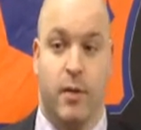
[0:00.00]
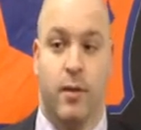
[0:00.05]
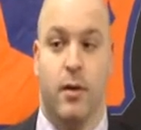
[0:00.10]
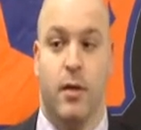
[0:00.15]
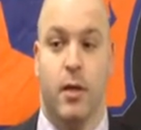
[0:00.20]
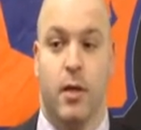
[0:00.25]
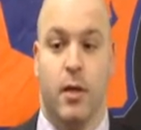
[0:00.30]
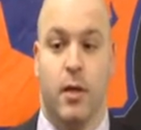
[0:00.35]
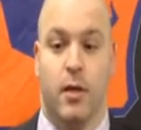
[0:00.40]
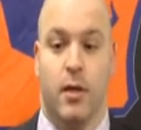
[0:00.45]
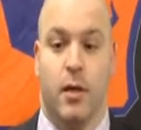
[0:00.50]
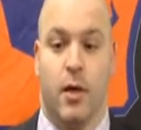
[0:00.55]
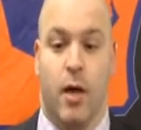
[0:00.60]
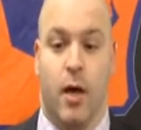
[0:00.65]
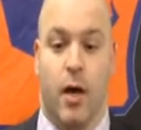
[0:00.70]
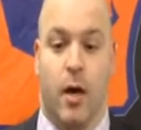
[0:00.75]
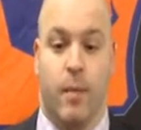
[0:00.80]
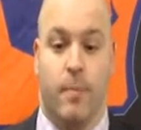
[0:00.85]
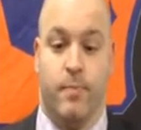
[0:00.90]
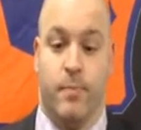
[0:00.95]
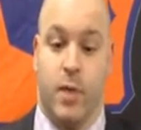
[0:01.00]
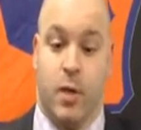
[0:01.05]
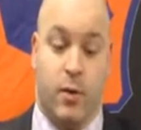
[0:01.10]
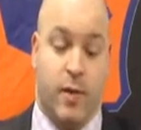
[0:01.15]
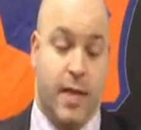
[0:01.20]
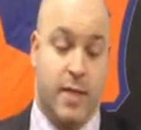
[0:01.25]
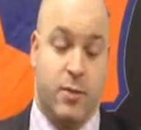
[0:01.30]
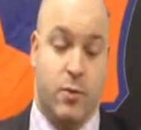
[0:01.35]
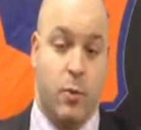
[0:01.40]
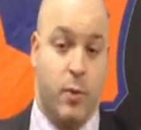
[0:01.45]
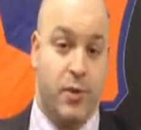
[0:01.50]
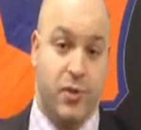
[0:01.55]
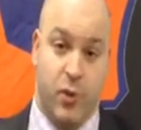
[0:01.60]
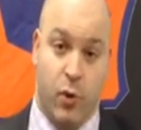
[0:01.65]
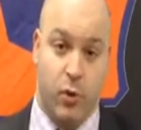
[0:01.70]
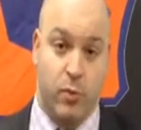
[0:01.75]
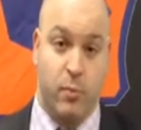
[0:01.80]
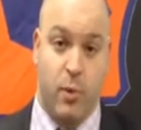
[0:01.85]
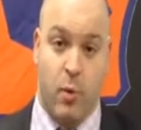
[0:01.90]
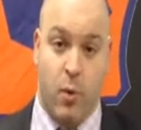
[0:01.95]
And you know, that's what we
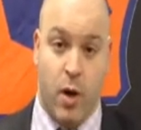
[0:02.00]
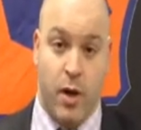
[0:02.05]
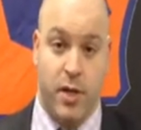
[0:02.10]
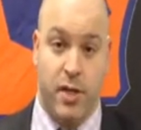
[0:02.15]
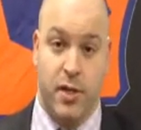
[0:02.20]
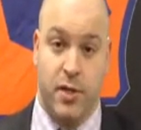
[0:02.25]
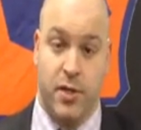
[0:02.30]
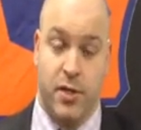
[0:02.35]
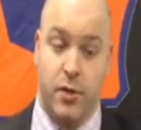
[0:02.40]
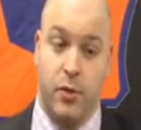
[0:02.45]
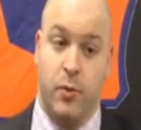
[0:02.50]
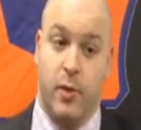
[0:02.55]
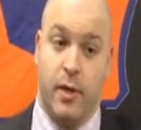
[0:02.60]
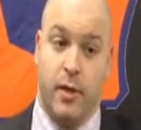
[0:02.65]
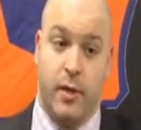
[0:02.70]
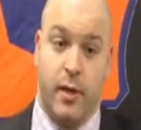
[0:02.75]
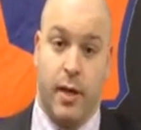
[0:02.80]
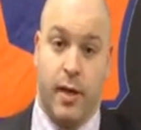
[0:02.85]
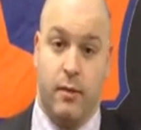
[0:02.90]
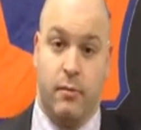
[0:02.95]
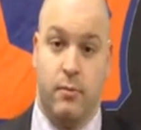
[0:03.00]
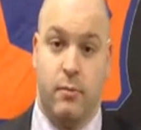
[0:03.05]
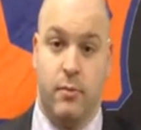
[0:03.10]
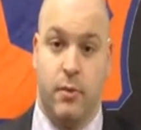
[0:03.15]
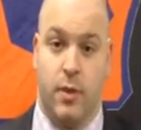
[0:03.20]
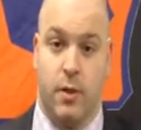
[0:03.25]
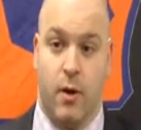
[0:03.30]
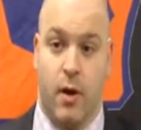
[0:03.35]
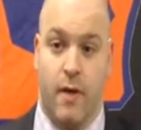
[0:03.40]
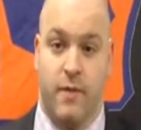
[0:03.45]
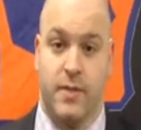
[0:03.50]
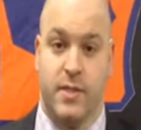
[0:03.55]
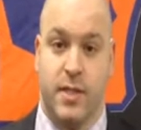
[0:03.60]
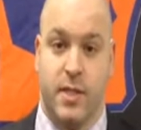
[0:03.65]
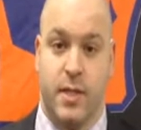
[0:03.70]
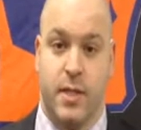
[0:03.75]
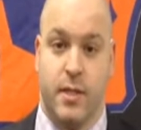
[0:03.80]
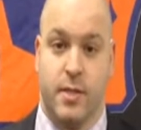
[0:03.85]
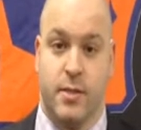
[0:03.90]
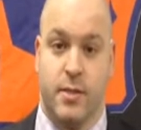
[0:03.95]
told him we wanted to do. And you know,
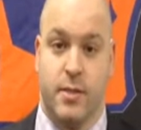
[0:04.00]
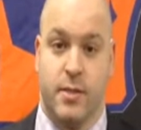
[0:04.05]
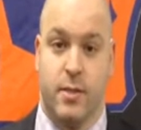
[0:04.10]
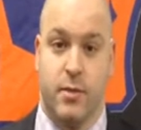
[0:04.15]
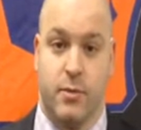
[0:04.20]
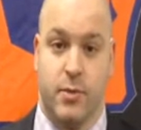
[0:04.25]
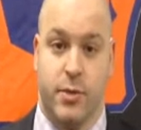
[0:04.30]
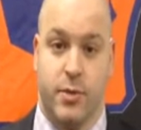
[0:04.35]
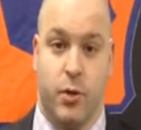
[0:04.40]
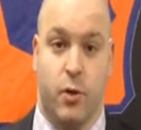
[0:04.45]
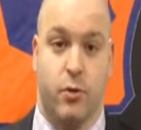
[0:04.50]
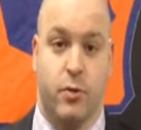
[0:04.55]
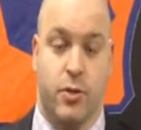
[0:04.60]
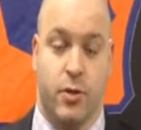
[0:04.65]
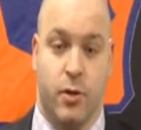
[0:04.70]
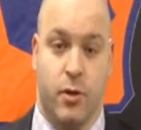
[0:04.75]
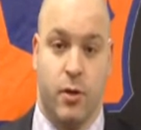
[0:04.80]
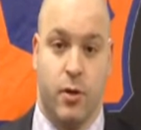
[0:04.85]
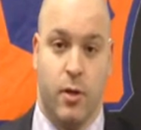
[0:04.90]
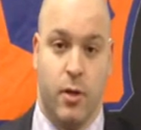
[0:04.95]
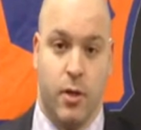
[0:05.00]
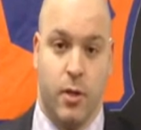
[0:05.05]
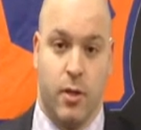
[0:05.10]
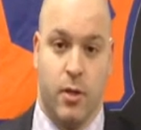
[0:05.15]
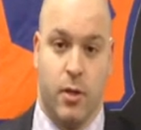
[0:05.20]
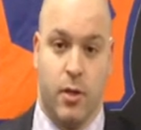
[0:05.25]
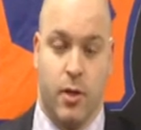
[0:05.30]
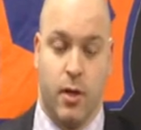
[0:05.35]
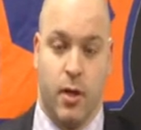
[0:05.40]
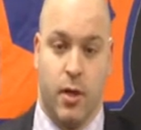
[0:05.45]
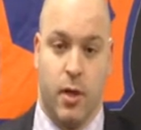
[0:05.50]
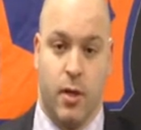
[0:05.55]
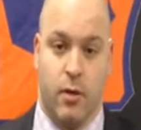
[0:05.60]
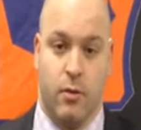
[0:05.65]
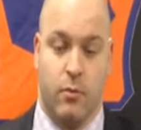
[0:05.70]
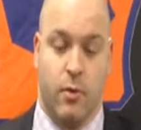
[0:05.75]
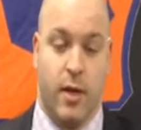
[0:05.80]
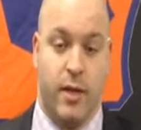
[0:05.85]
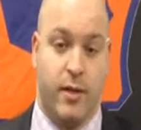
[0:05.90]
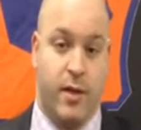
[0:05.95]
obviously the results are
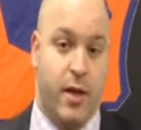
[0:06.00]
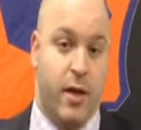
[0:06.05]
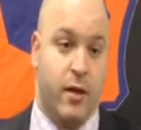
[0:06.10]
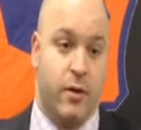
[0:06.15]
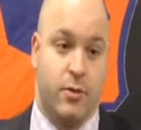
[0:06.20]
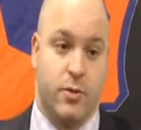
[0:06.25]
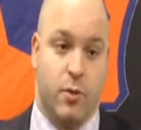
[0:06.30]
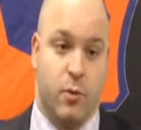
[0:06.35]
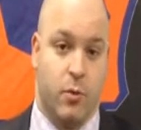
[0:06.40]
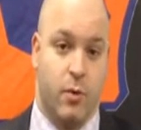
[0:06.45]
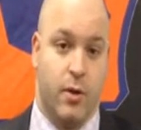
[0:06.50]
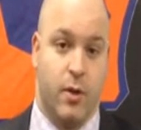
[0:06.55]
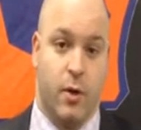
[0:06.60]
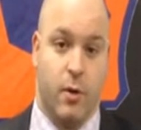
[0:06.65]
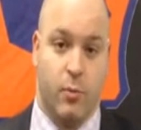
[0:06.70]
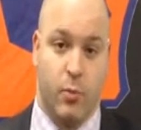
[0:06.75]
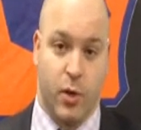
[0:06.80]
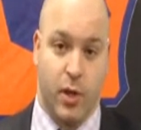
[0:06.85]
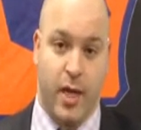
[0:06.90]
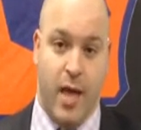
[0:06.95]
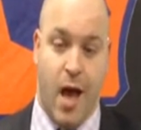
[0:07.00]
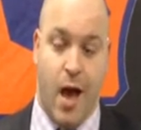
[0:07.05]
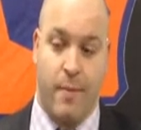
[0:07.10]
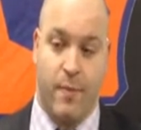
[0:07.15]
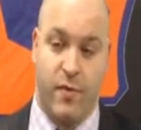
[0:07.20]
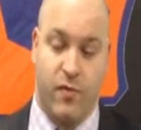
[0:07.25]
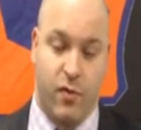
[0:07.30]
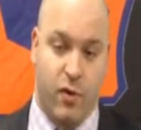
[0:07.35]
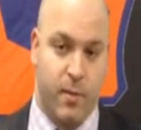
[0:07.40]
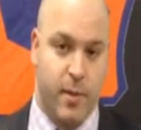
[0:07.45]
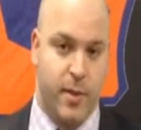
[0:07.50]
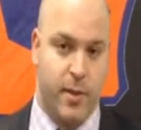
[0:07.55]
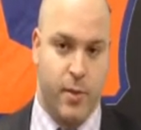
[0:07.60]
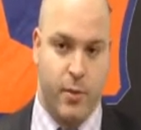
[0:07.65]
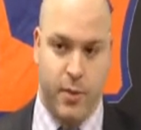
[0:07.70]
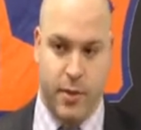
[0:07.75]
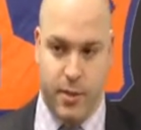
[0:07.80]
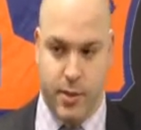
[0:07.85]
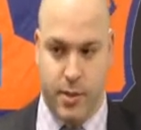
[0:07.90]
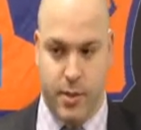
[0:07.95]
right there. So you know, I'm really happy for him. I
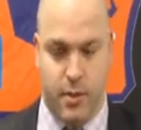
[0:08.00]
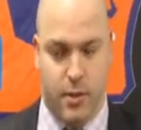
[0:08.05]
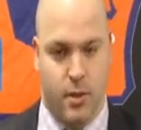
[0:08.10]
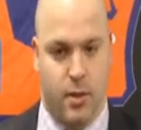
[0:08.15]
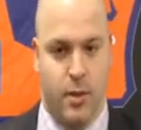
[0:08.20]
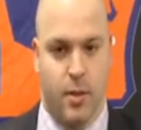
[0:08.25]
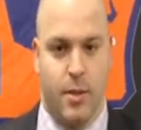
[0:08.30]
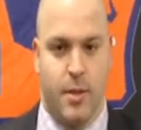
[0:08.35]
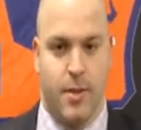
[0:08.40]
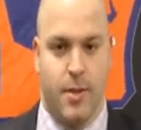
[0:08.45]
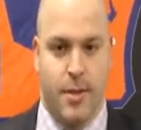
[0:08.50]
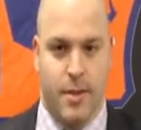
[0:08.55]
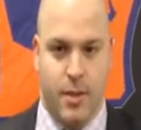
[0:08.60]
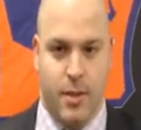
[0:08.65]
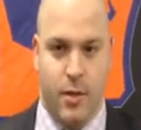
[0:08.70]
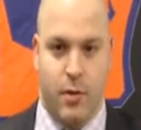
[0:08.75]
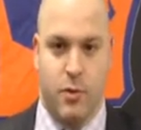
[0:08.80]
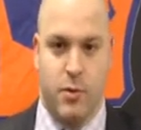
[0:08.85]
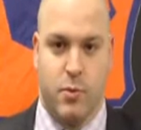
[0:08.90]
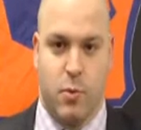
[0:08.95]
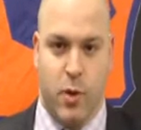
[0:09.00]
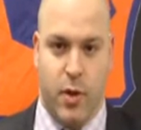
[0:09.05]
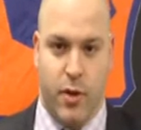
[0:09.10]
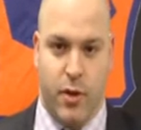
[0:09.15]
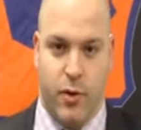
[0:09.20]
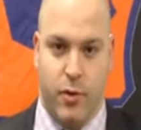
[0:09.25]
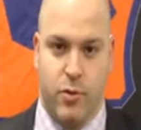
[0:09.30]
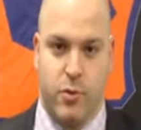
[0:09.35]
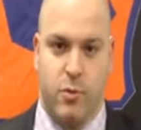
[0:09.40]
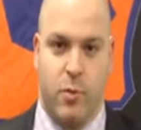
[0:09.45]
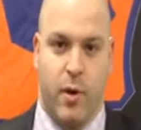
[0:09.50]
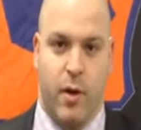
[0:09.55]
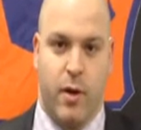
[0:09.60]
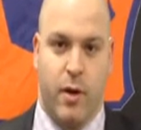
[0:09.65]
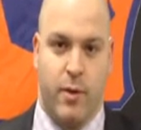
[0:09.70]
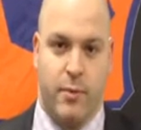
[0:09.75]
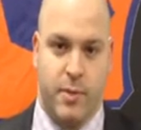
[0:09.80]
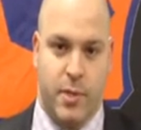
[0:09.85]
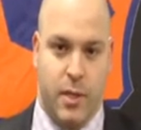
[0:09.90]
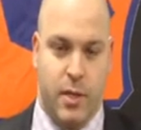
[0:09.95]
know he's, you know, it was one of those
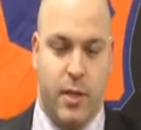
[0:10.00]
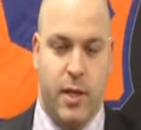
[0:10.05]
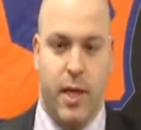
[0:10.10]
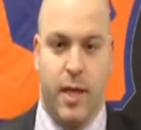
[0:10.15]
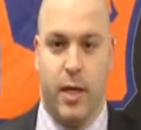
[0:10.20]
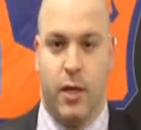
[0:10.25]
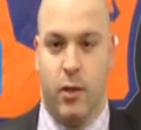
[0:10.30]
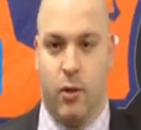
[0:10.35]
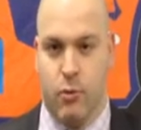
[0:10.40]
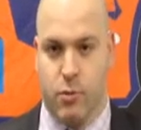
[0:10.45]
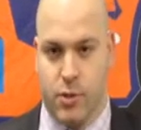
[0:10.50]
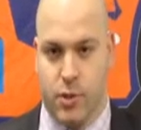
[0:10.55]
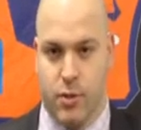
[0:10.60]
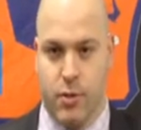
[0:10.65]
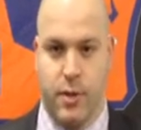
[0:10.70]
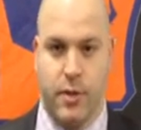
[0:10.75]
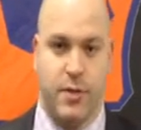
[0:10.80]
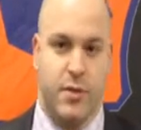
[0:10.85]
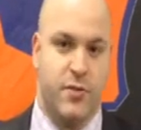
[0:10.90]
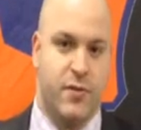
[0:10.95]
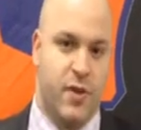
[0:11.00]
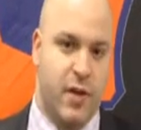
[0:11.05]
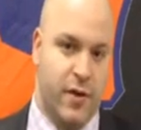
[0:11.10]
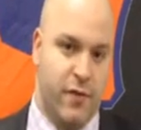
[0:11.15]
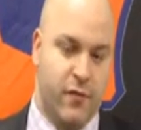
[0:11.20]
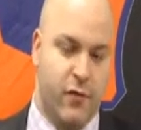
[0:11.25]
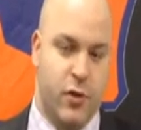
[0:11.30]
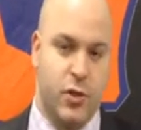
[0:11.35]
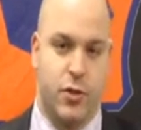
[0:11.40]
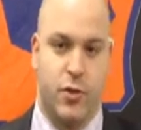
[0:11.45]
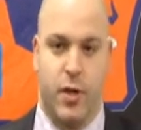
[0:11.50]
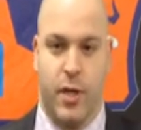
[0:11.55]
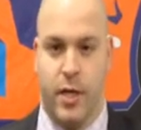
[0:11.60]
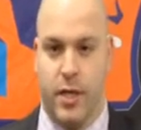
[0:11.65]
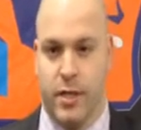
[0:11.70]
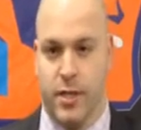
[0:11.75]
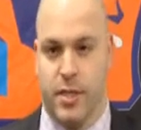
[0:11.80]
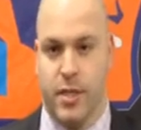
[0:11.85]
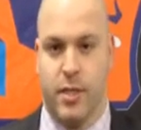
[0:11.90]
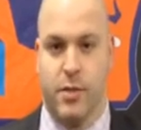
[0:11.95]
where he was getting closer and he's getting
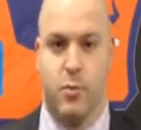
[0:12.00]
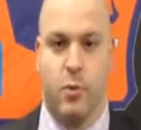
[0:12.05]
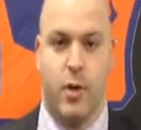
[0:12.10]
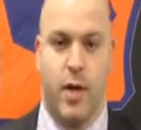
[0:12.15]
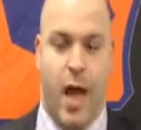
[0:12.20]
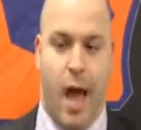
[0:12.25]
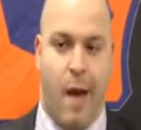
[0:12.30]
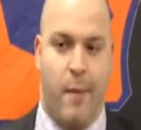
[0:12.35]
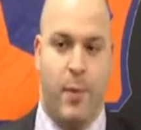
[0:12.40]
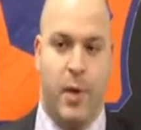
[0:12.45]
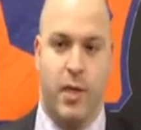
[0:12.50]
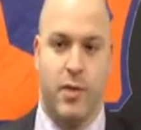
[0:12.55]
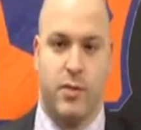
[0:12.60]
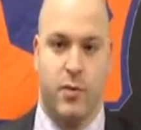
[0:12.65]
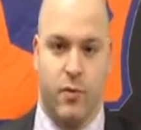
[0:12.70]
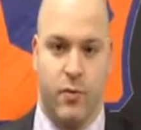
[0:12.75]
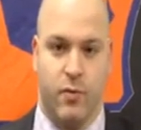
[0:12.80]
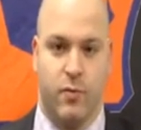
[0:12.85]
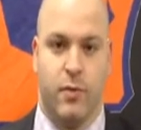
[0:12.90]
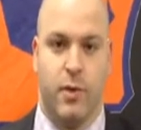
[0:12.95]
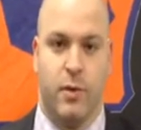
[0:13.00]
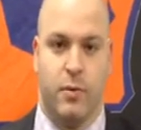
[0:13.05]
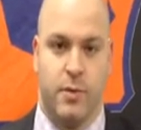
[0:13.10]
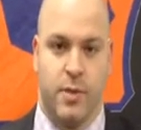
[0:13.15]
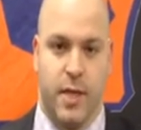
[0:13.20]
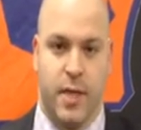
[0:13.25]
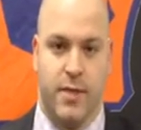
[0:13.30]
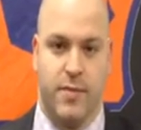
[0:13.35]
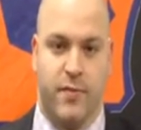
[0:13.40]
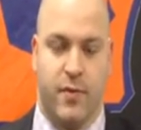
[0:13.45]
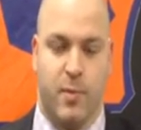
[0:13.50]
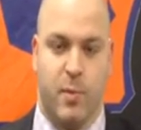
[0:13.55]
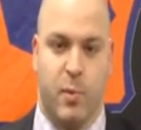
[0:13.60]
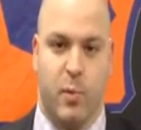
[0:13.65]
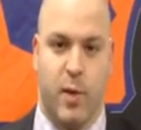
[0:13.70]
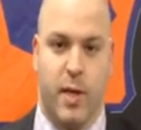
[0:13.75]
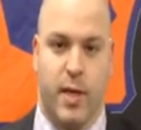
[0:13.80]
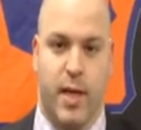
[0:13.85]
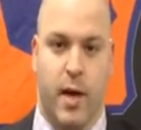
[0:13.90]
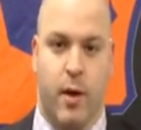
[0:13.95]
frustrated because things weren't happening. So it was nice for him to
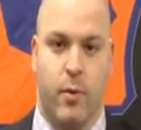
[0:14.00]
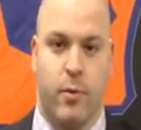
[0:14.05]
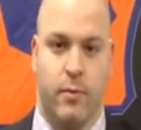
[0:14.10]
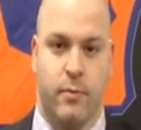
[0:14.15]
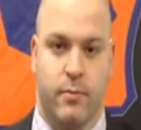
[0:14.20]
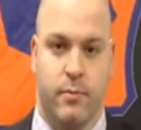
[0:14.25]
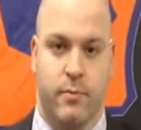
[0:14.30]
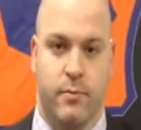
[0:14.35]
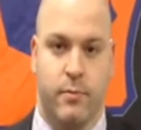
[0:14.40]
break out.